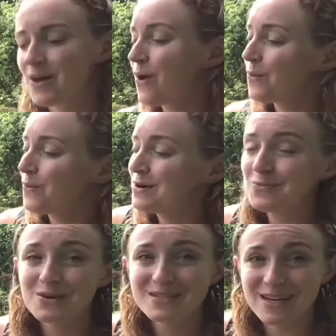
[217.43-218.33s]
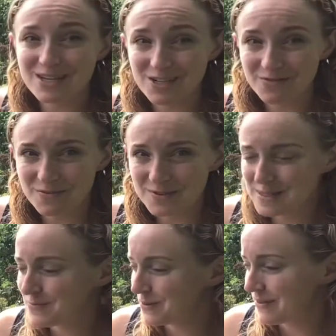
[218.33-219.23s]
One more section from this
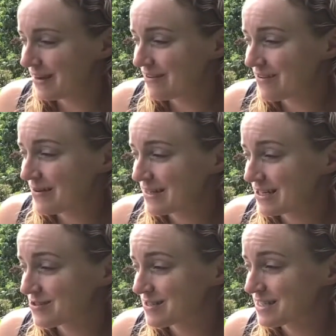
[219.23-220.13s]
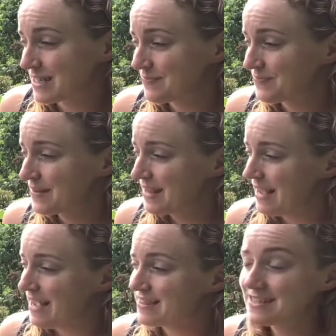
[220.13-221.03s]
book that I found interesting,
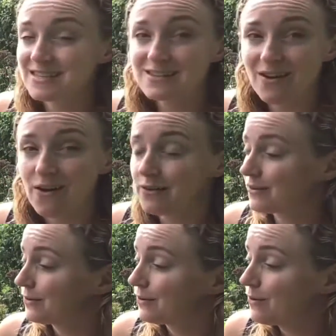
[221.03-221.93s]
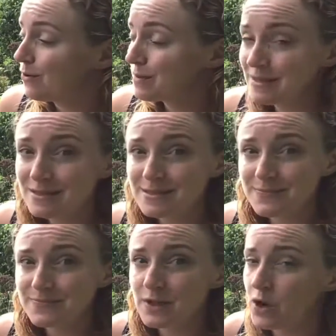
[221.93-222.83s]
and this is called No Bees,
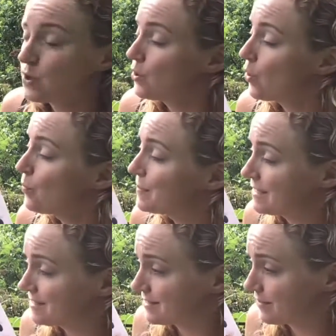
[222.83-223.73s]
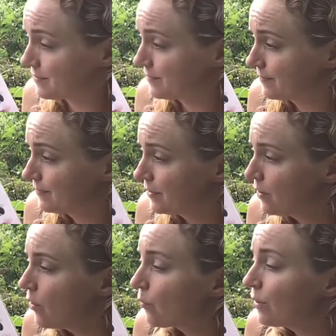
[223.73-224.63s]
No Pizza.
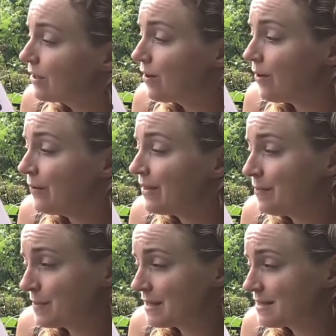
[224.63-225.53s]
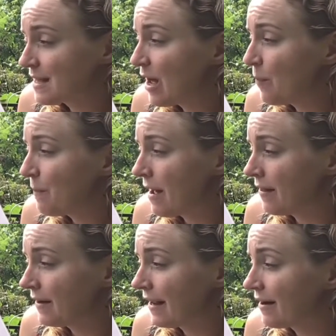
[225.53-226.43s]
We know that bees help
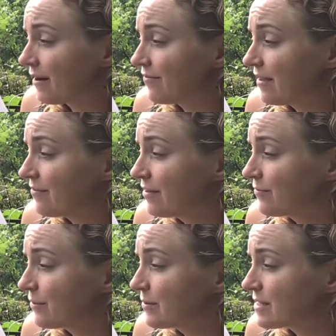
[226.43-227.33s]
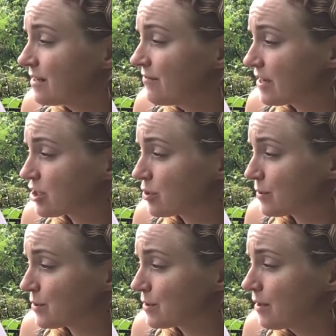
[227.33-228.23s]
pollinate our favorite fruits and
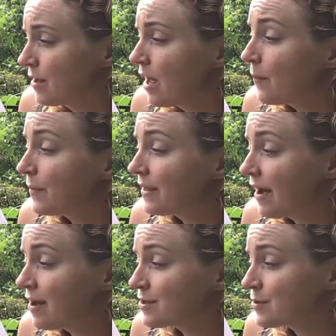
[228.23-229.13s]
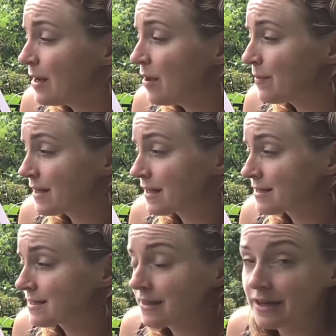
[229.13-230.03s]
vegetables, but they also help
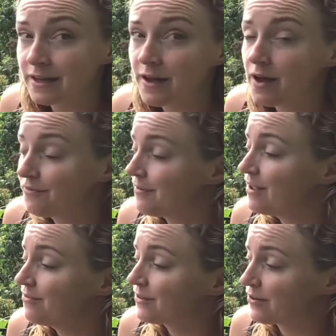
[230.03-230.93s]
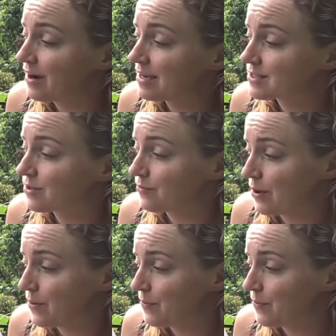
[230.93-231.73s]
things like alfalfa grass grow.